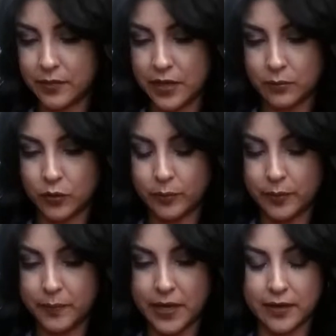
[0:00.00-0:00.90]
I'm not more
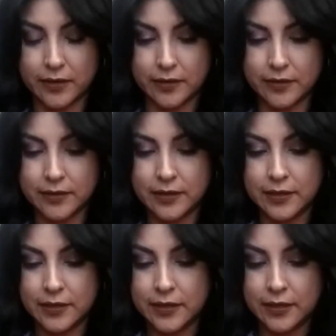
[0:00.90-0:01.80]
prepared. It
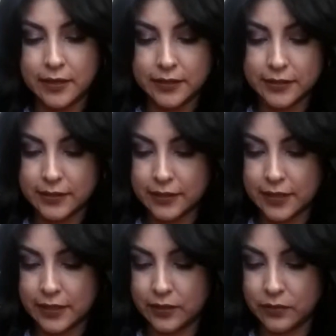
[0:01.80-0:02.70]

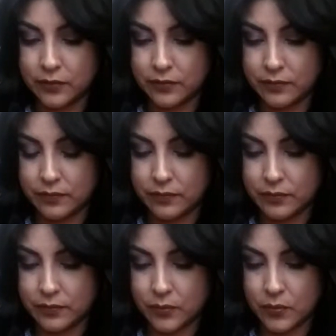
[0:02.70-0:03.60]
kind of
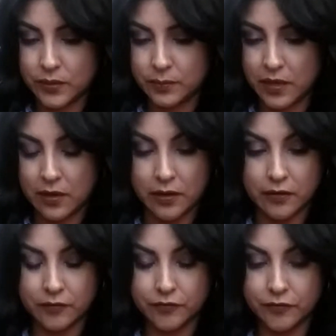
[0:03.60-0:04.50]
throws me
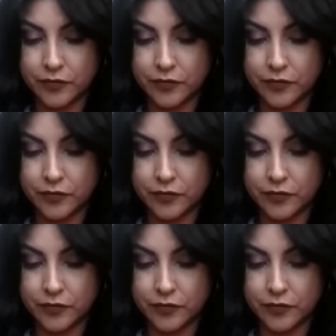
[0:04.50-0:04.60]
off